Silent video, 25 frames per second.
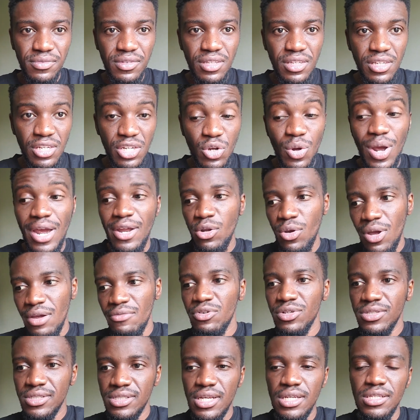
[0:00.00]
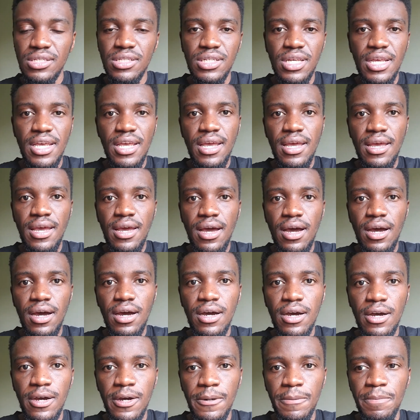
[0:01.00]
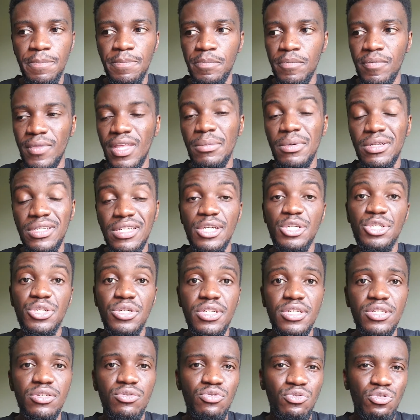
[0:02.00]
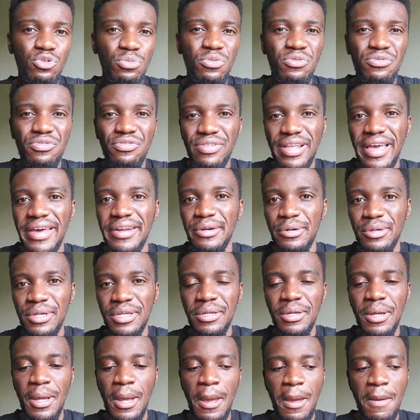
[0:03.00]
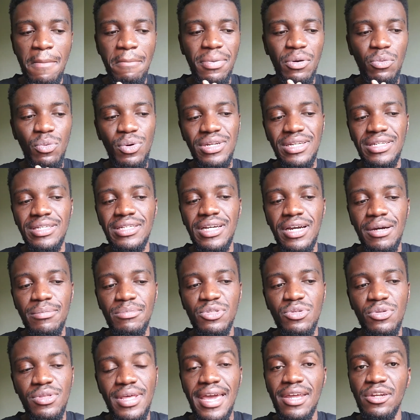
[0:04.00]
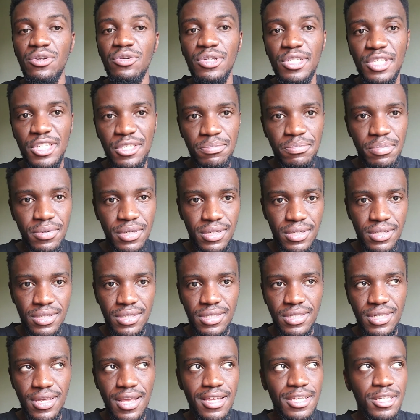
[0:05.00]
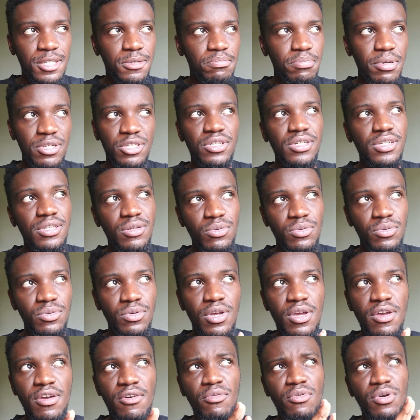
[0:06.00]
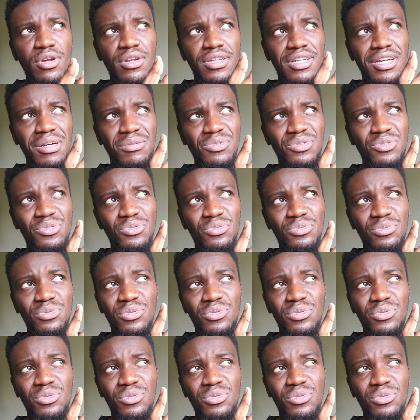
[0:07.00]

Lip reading: I know everyone says imitation is a form of flattery, but when it comes to the Android space, especially when it comes to